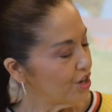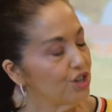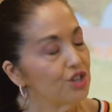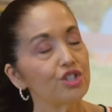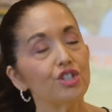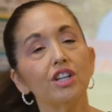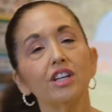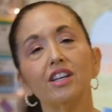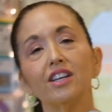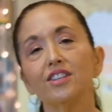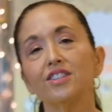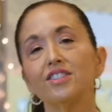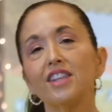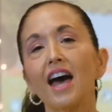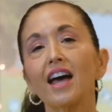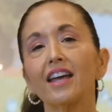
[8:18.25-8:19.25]
She
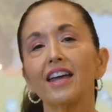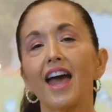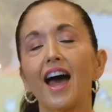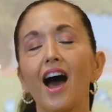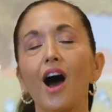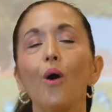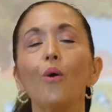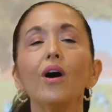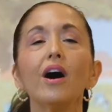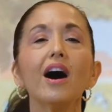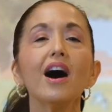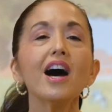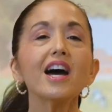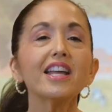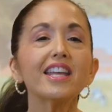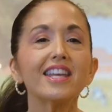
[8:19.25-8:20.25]
kissed that cow
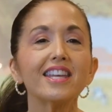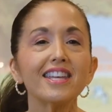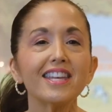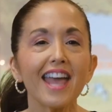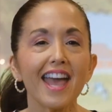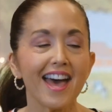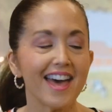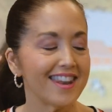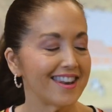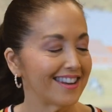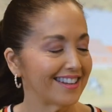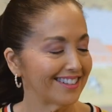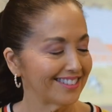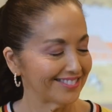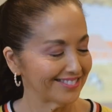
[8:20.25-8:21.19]
again.